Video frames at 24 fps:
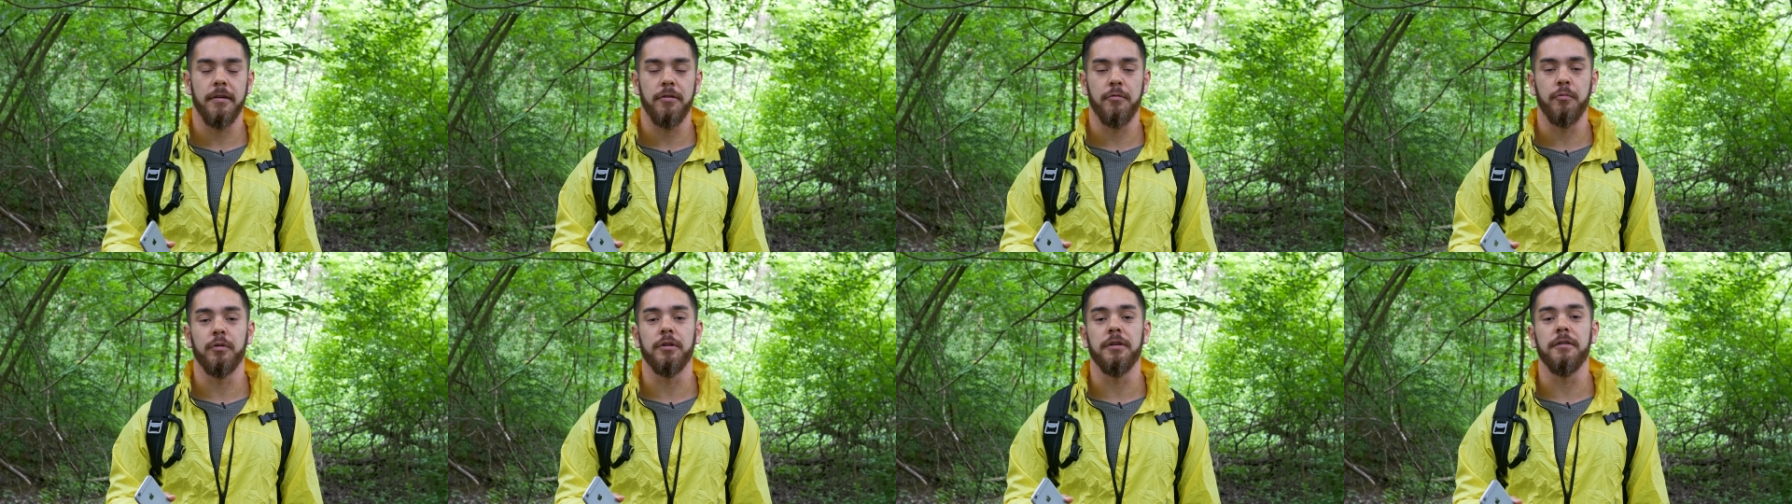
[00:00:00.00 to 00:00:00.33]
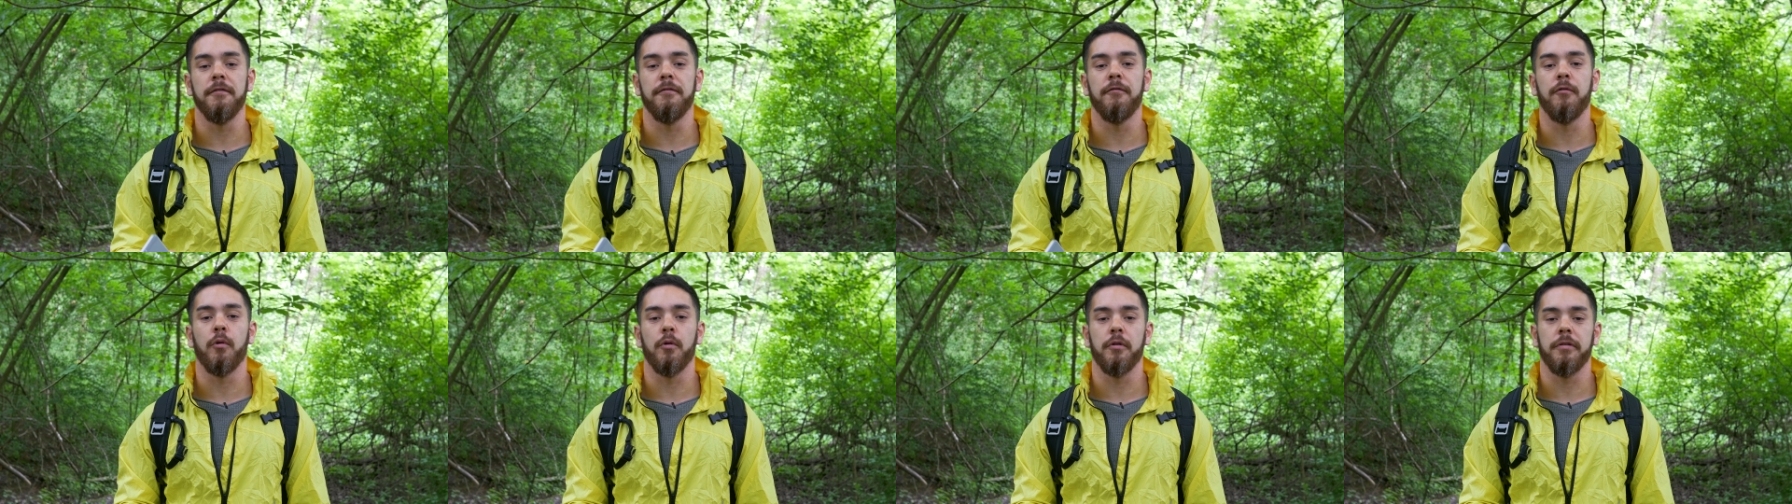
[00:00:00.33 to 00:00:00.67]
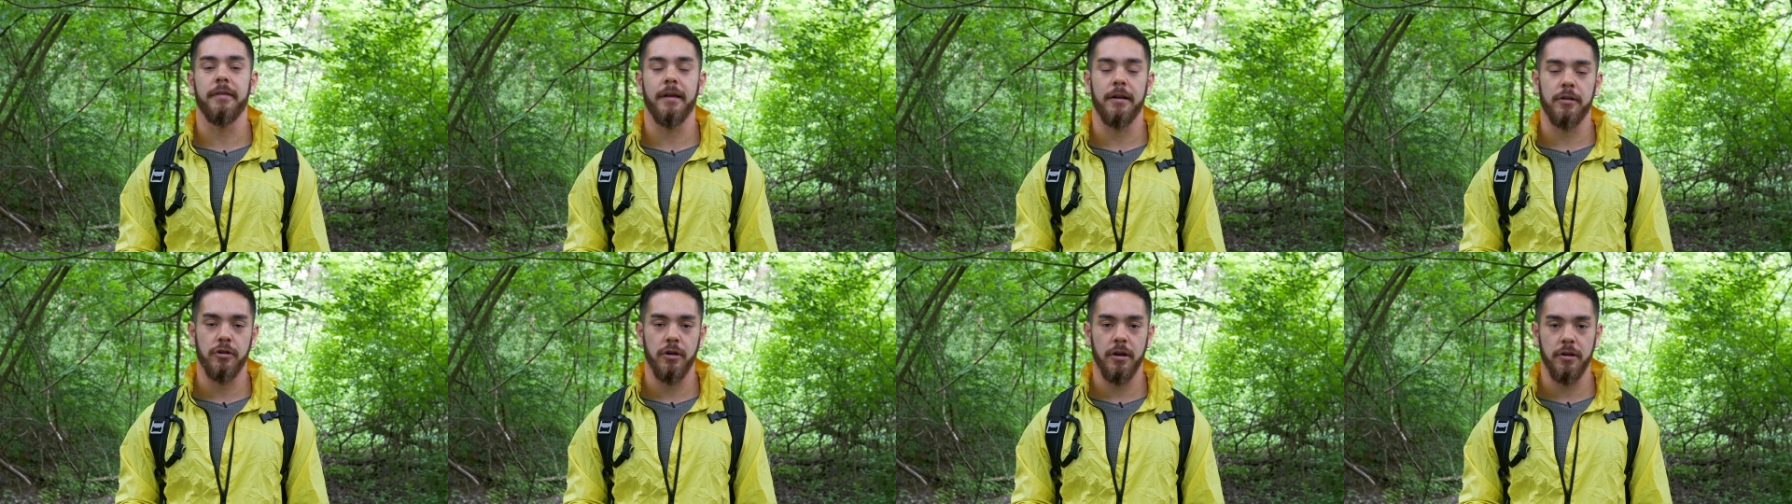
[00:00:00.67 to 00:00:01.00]
is when you force
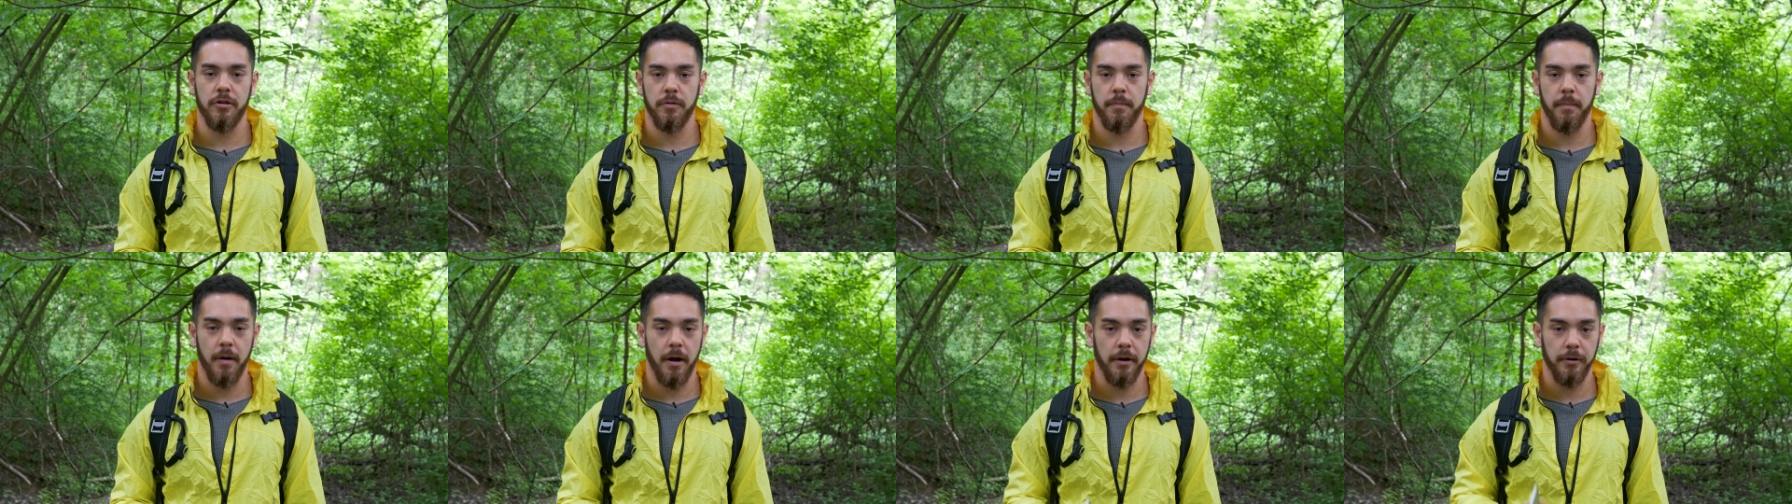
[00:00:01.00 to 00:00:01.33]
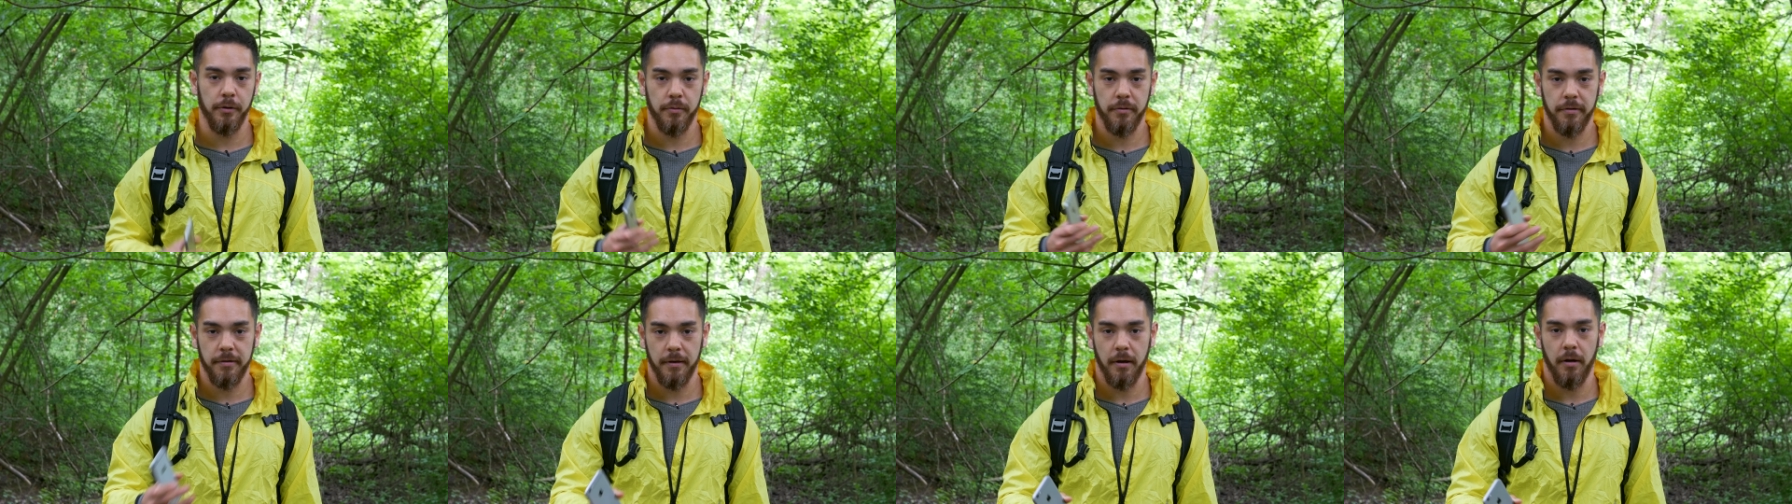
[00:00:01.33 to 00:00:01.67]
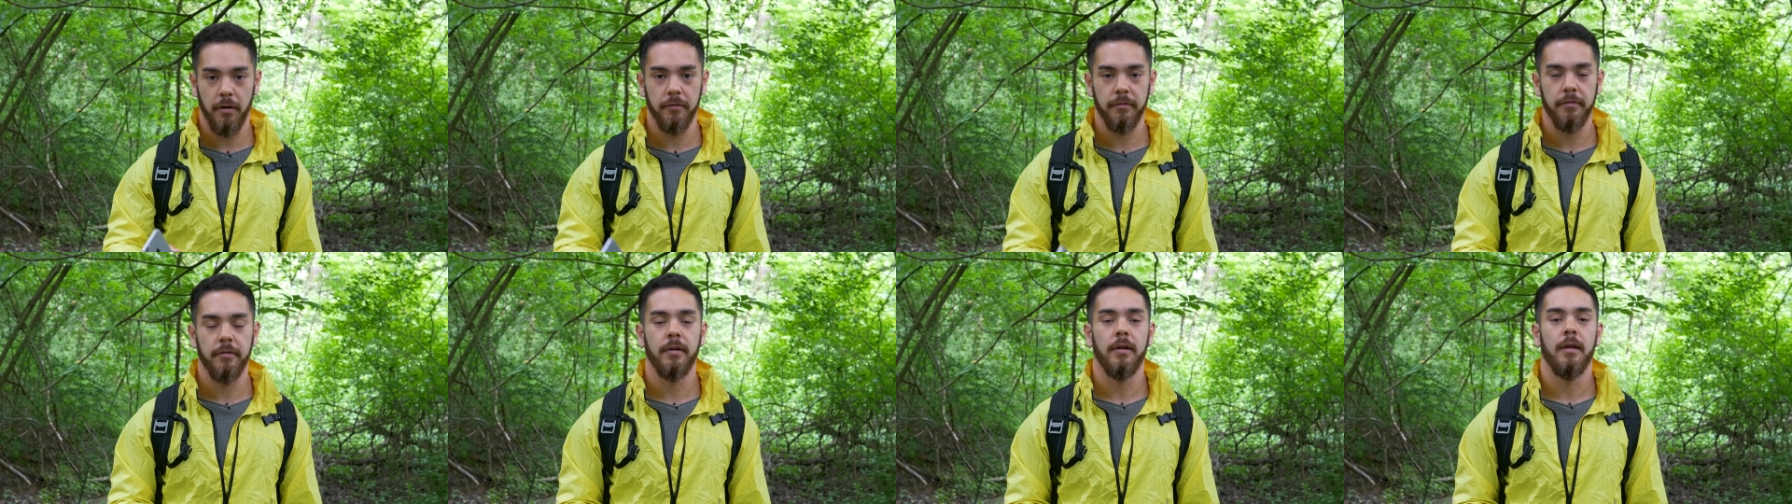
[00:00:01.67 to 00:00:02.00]
that change upon yourself